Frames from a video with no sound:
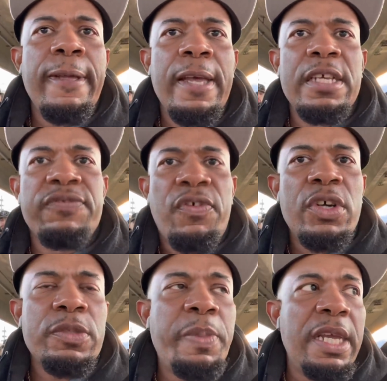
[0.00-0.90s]
His
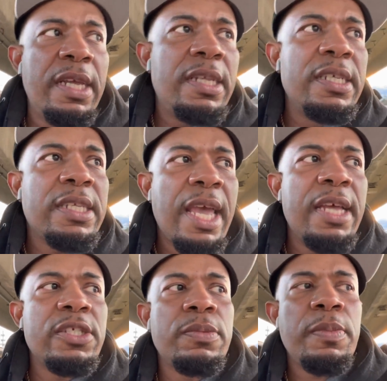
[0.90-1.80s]
foot speed, his
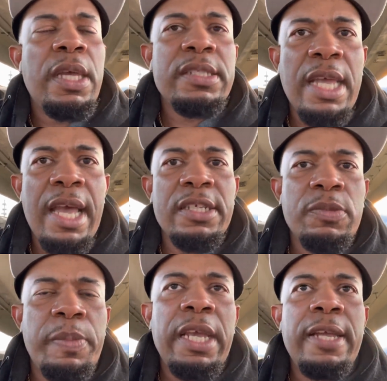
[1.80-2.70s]
hand
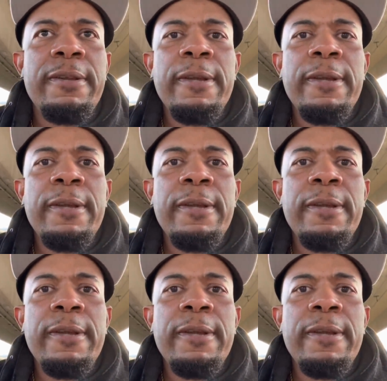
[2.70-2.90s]
speed,